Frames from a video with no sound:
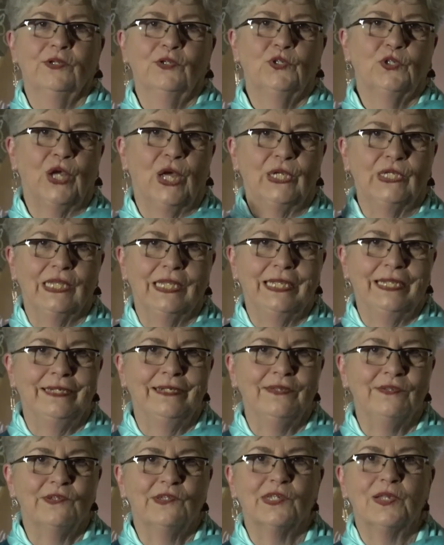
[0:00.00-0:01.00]
John
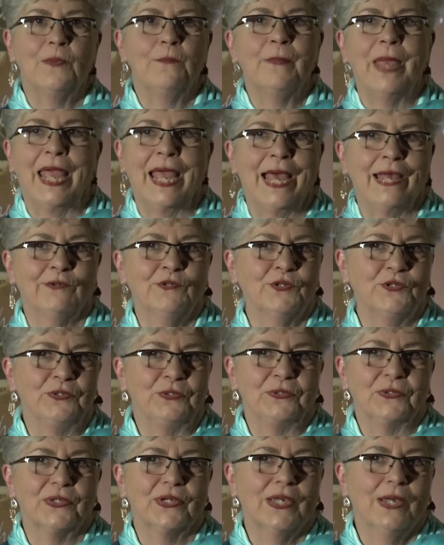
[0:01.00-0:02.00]
Lennon's
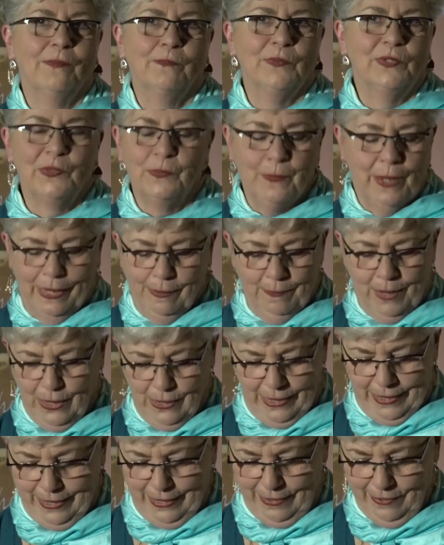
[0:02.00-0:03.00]
Imagine come to my
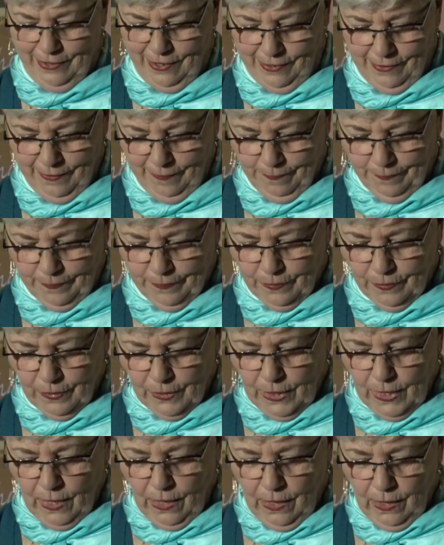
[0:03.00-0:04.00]
mind.
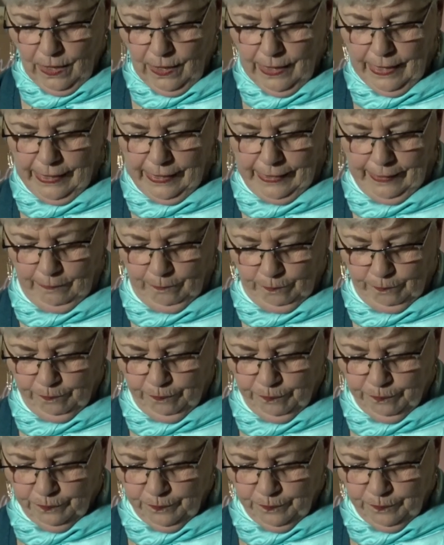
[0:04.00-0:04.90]
Um,